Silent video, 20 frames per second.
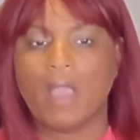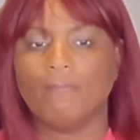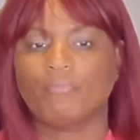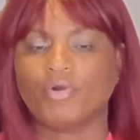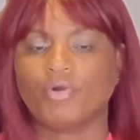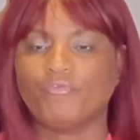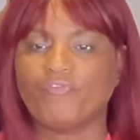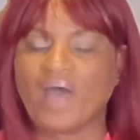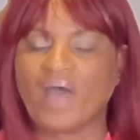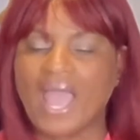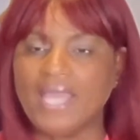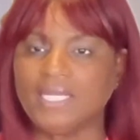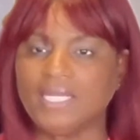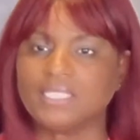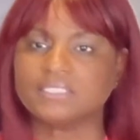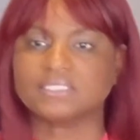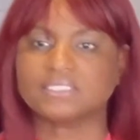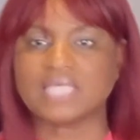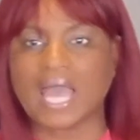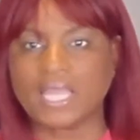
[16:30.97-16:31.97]

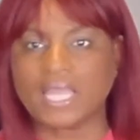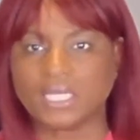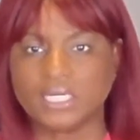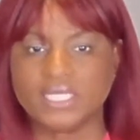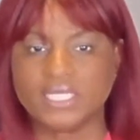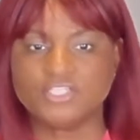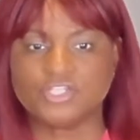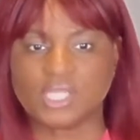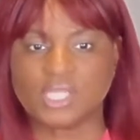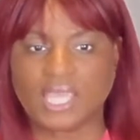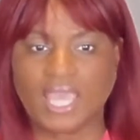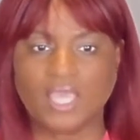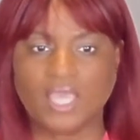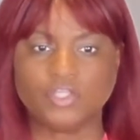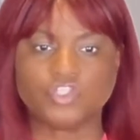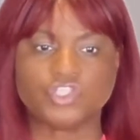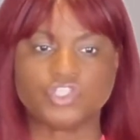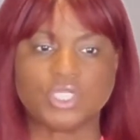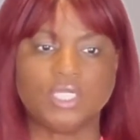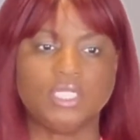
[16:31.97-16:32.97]
providing
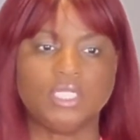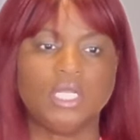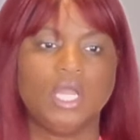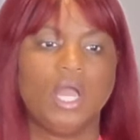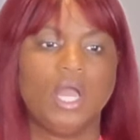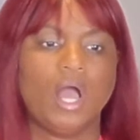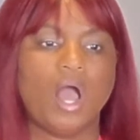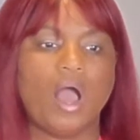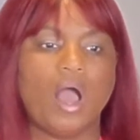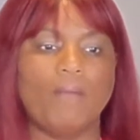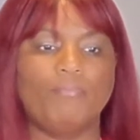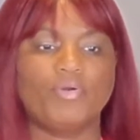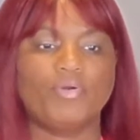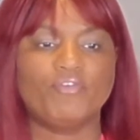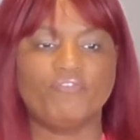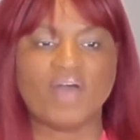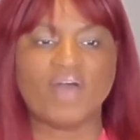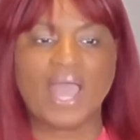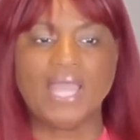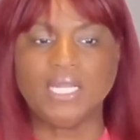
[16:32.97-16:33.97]
psychoeducation,
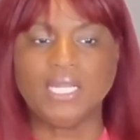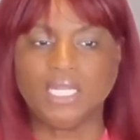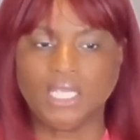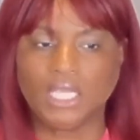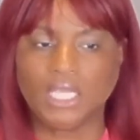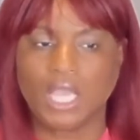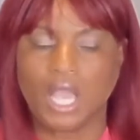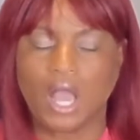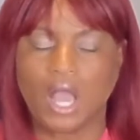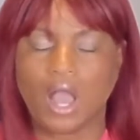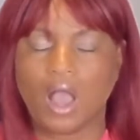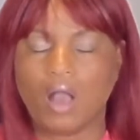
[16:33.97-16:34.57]
providing